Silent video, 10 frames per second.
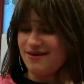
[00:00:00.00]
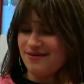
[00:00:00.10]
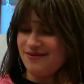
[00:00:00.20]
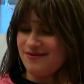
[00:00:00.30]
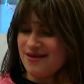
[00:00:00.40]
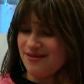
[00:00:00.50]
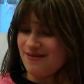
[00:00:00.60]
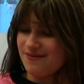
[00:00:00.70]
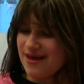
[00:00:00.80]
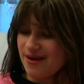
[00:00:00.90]
So if we wanted
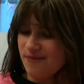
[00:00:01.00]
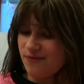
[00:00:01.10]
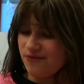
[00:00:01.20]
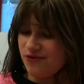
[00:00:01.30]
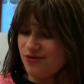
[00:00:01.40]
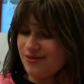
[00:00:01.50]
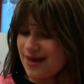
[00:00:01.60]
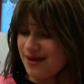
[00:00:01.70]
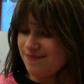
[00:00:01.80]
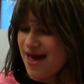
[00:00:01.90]
to throw out a new
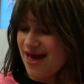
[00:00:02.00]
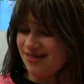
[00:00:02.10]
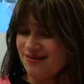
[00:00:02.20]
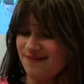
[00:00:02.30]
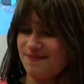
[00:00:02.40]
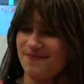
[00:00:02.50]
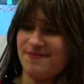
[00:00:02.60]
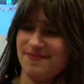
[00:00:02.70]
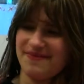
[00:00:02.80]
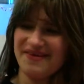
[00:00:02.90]
activity, it took,
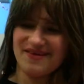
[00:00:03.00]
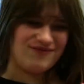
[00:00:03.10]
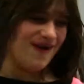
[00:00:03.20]
you know, two